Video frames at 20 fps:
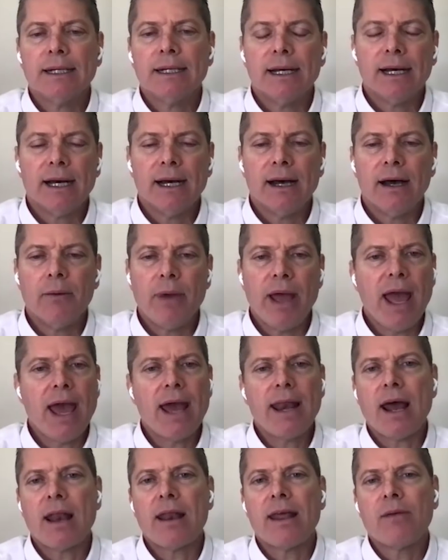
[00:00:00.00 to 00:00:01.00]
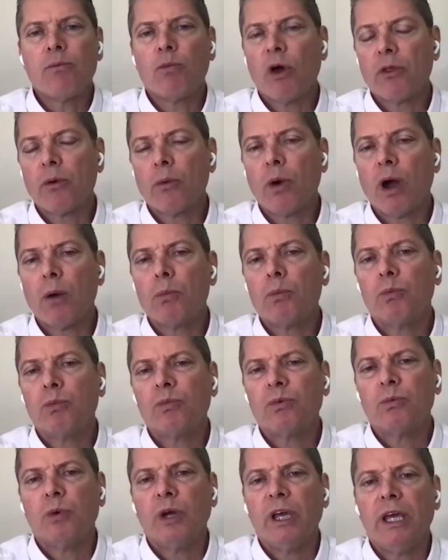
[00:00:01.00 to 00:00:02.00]
and on whether what
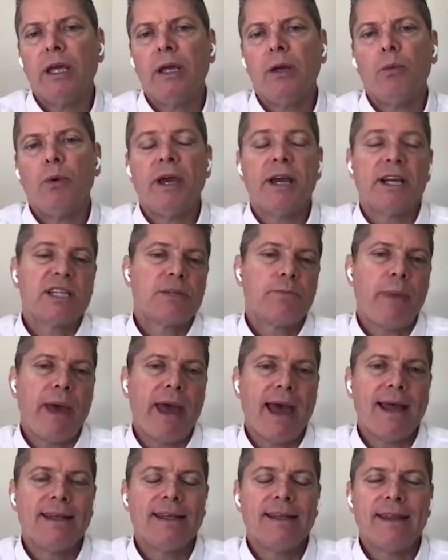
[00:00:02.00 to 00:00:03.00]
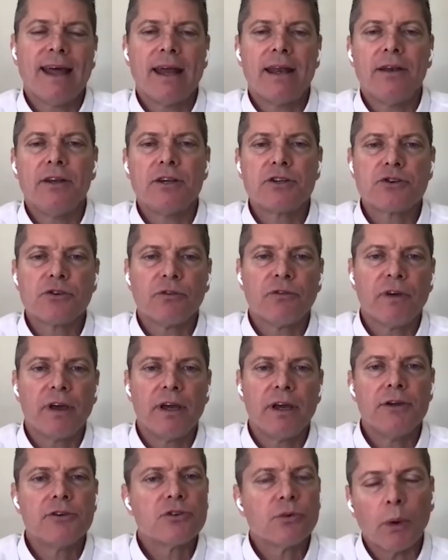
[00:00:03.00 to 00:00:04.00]
we expand in that initial
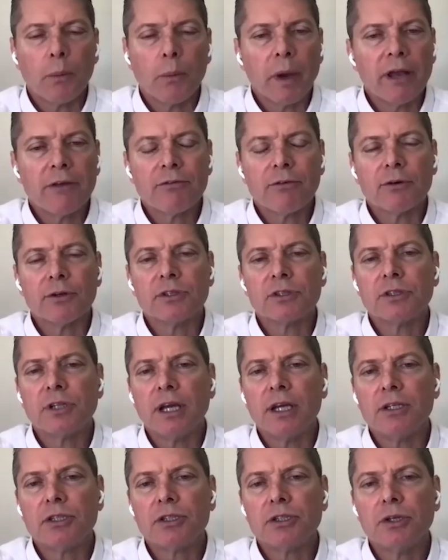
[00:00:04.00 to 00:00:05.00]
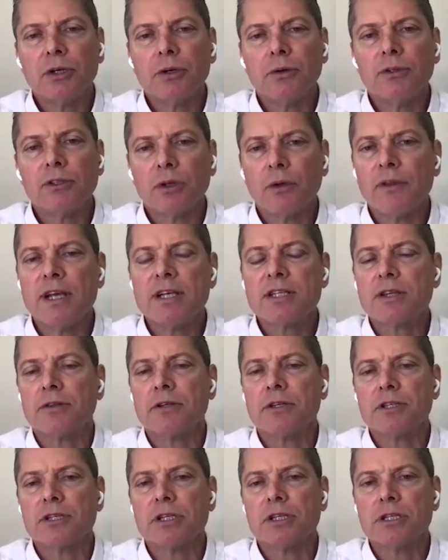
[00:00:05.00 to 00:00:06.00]
phase, or we wait for a stage 2. And so these are the
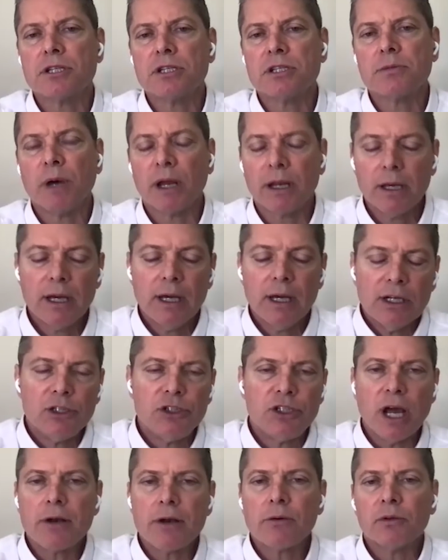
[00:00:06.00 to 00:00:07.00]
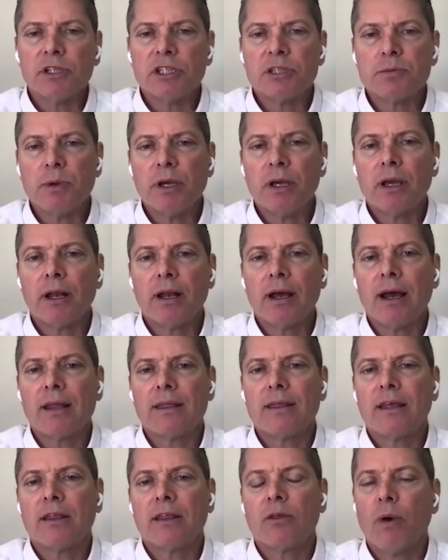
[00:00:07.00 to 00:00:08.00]
decisions. But generally speaking, I
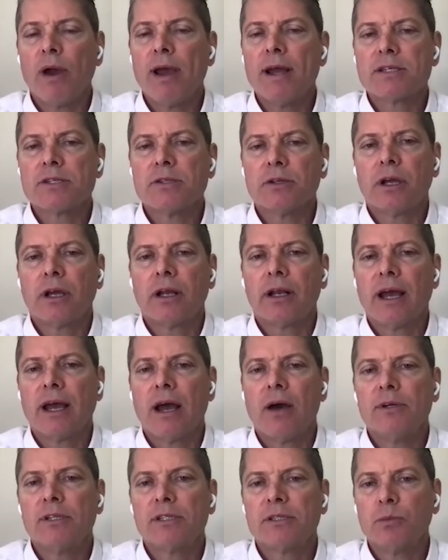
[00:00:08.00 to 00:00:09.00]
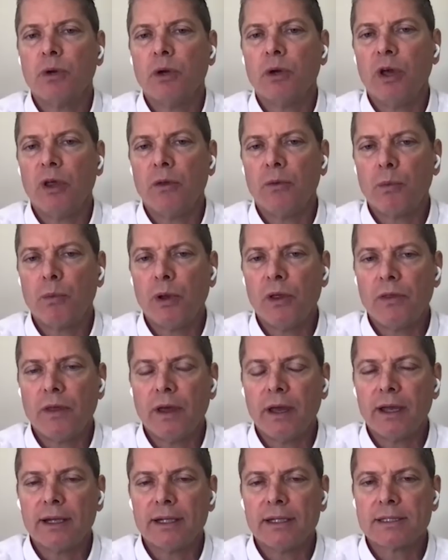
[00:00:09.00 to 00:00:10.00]
think the way it's looking now is we
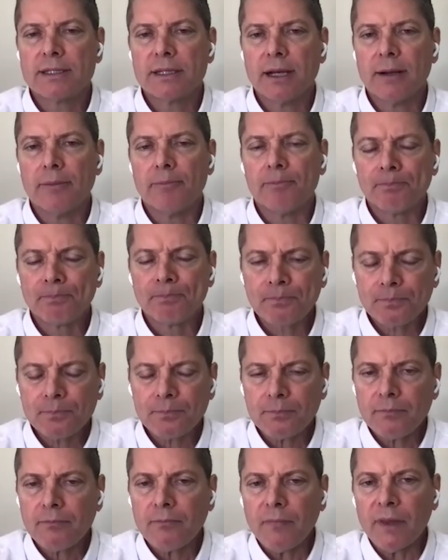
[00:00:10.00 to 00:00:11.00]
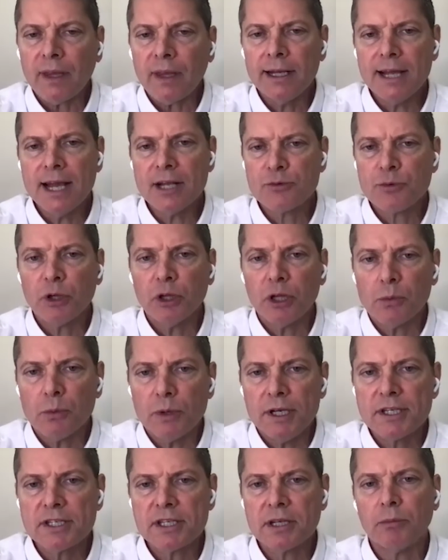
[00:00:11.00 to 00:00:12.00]
think it's really
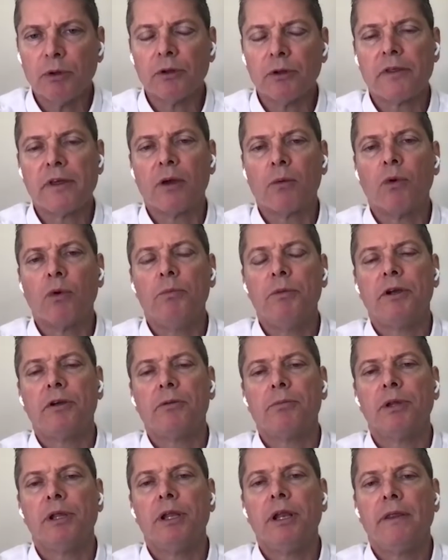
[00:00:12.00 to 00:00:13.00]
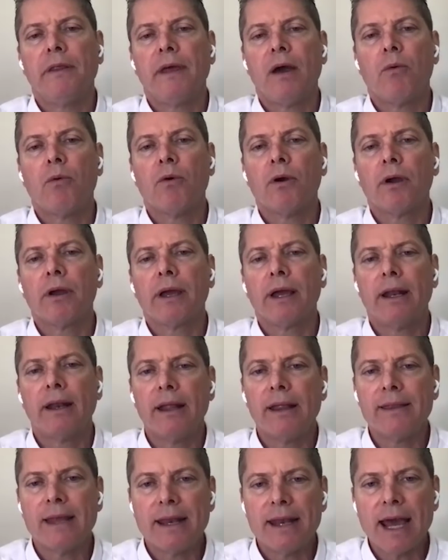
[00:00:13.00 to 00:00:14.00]
reasonable to think we'll be completing that work, and
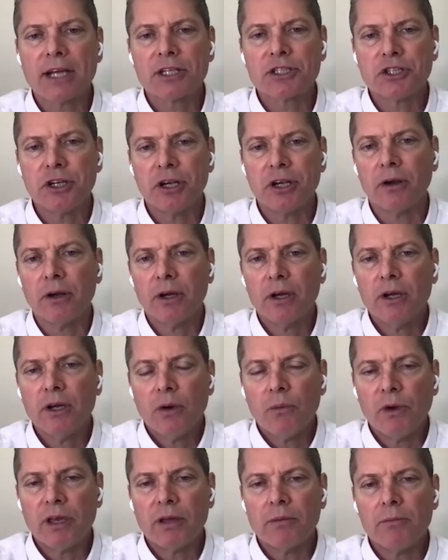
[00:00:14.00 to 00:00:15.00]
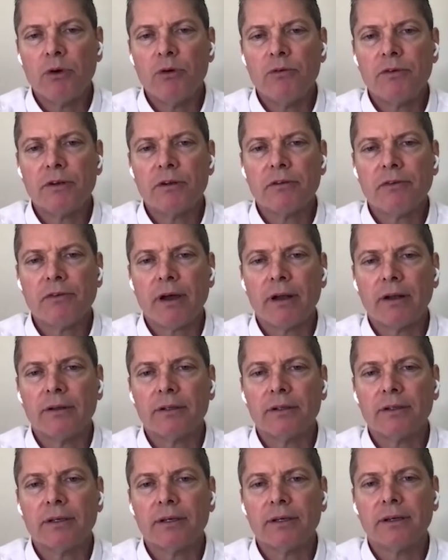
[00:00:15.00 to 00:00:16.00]
then next year we can move into final
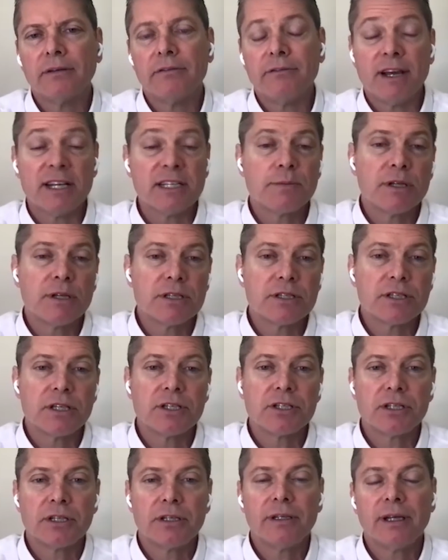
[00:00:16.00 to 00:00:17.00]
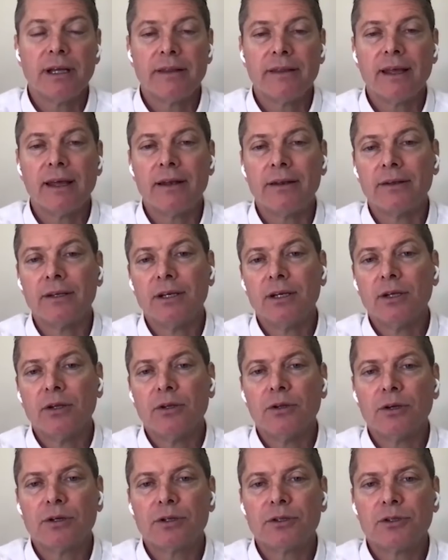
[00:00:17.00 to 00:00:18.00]
investment decision, and then
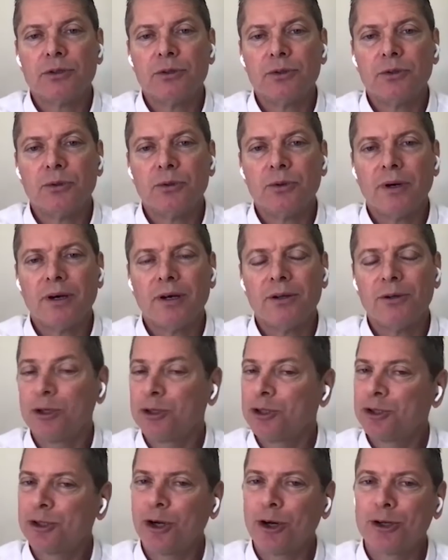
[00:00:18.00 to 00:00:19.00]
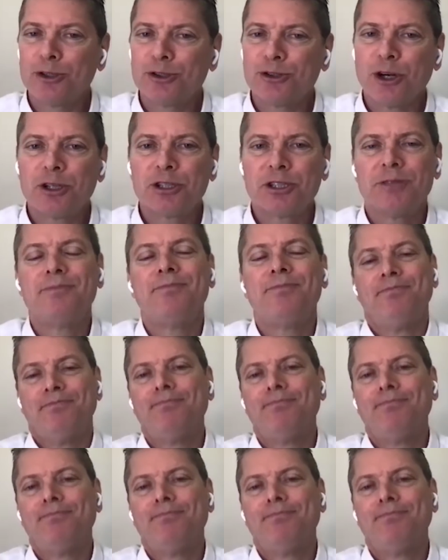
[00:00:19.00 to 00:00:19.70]
look to start construction.